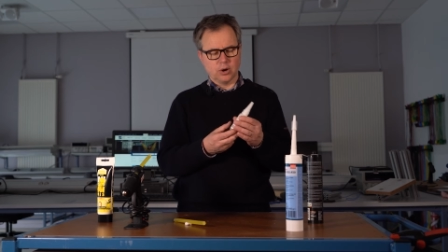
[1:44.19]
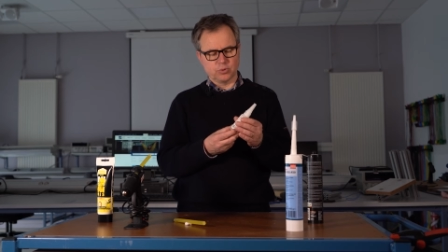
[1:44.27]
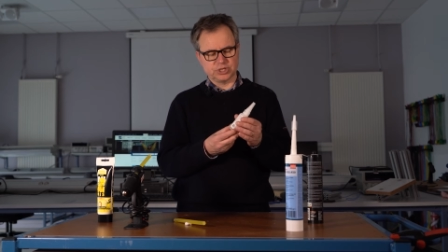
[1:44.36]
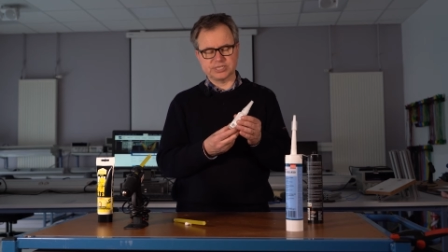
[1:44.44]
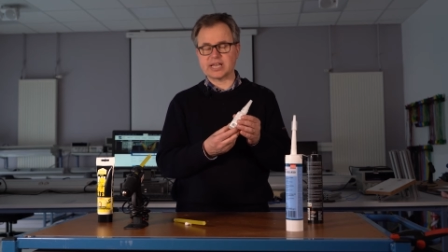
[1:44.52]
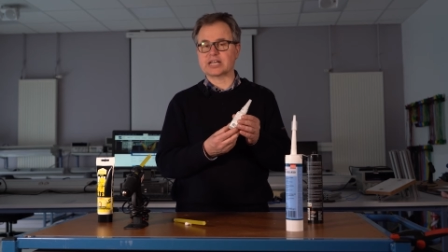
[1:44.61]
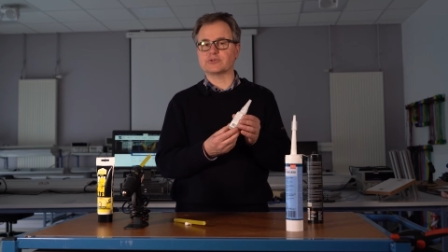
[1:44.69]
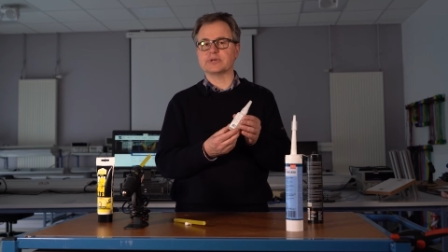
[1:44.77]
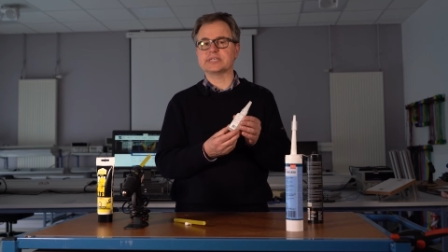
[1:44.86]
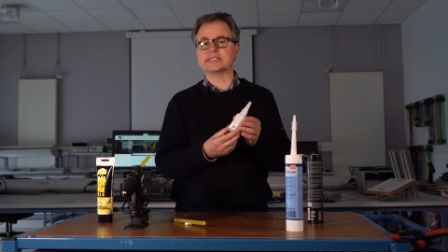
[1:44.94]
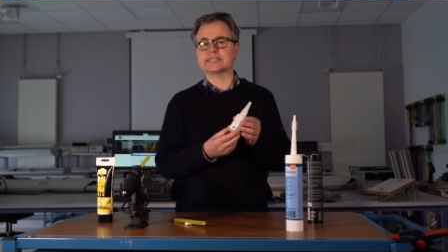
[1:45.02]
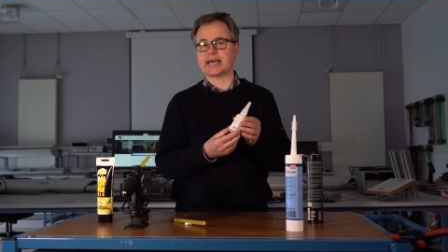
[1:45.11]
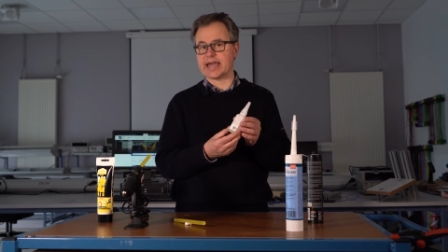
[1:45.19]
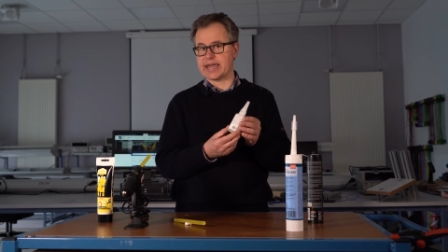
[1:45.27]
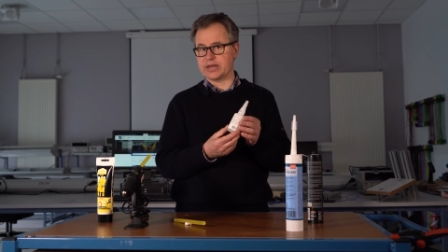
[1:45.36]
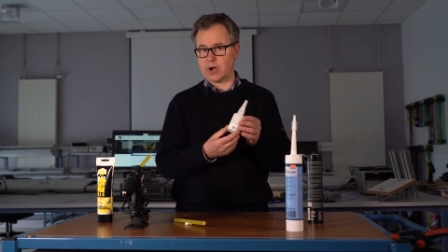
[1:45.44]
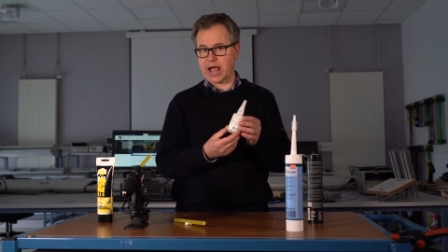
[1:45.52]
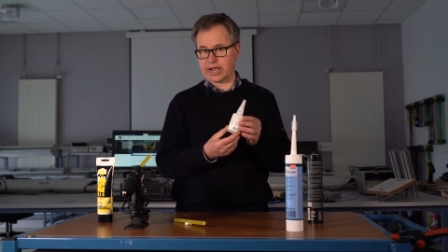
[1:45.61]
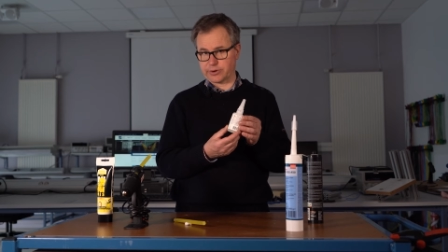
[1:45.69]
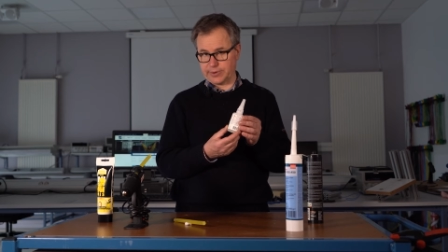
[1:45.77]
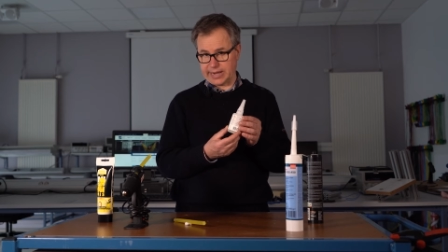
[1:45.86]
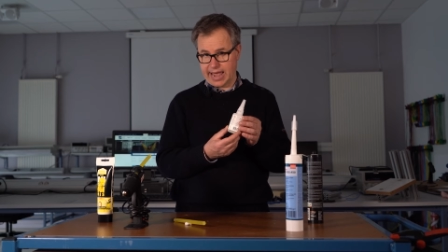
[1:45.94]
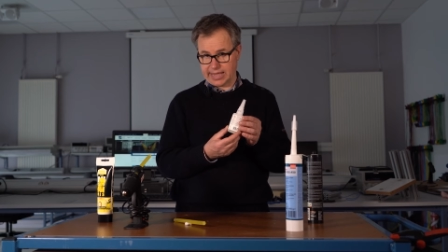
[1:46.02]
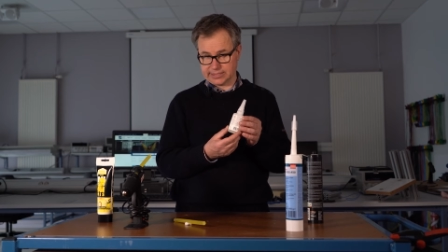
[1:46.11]
which is actually
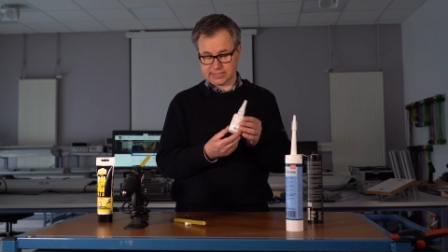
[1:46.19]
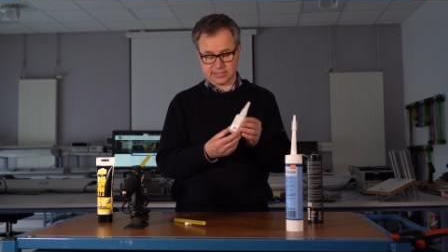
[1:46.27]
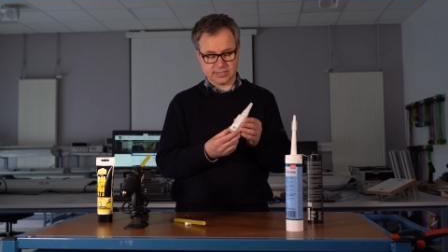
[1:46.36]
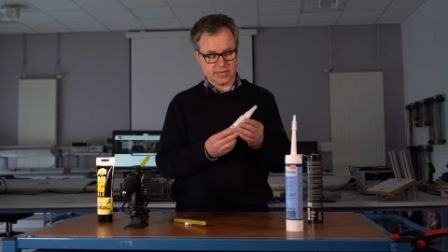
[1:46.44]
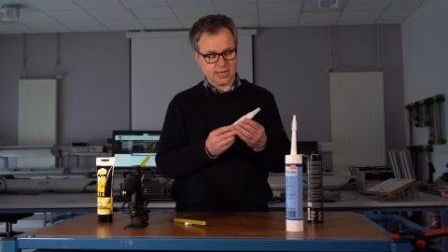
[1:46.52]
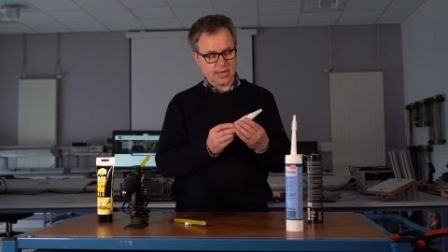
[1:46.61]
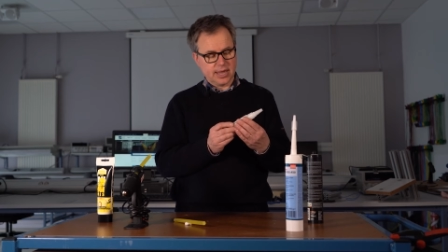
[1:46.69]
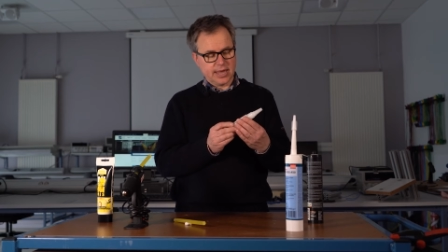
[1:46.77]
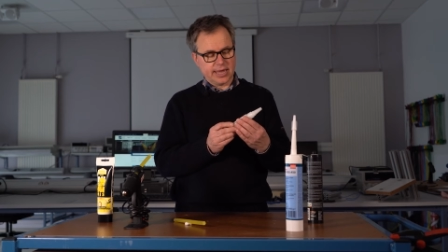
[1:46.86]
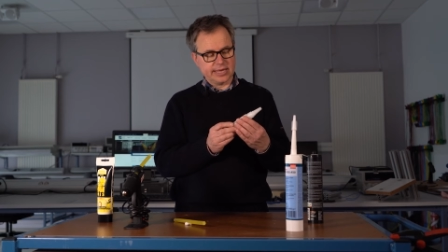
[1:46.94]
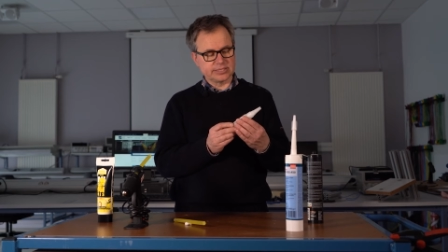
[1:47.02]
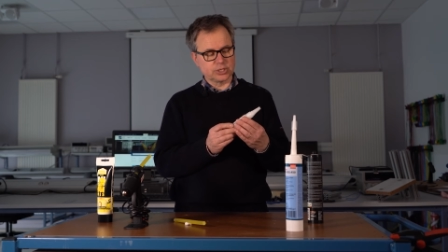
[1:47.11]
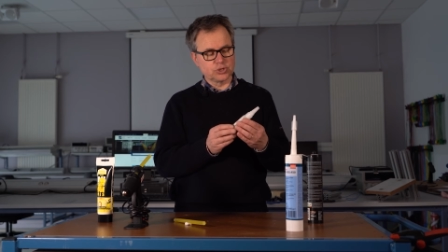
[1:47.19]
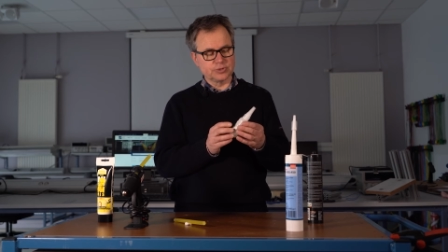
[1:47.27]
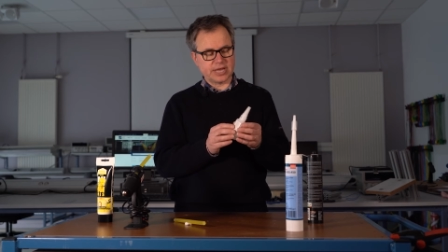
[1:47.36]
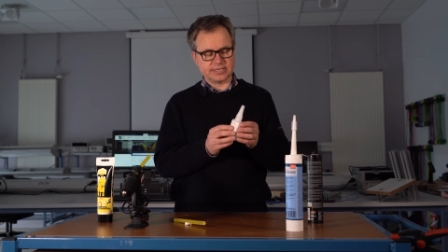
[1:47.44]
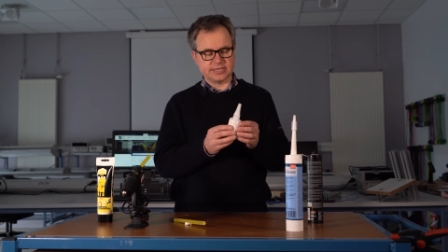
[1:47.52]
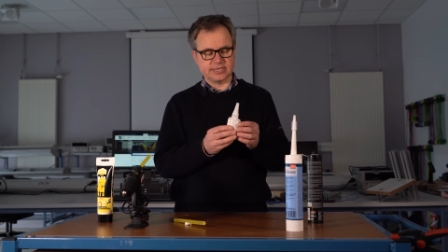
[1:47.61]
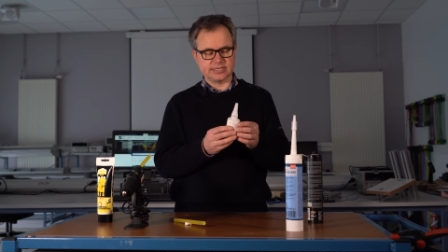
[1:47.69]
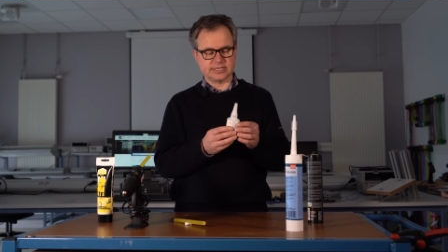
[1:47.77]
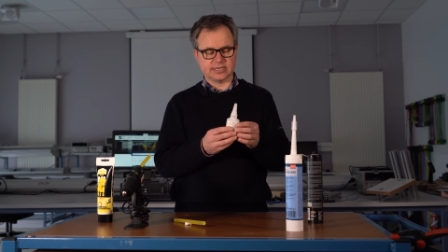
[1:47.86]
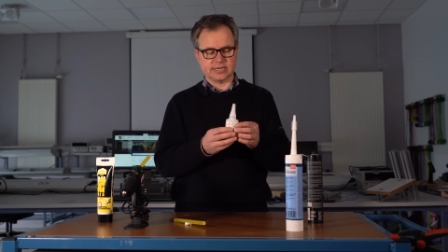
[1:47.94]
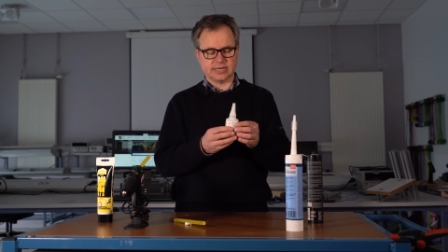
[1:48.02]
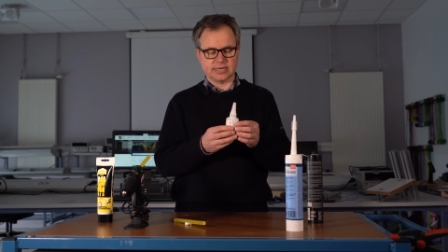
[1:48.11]
cyanoacrylate, is a glue that is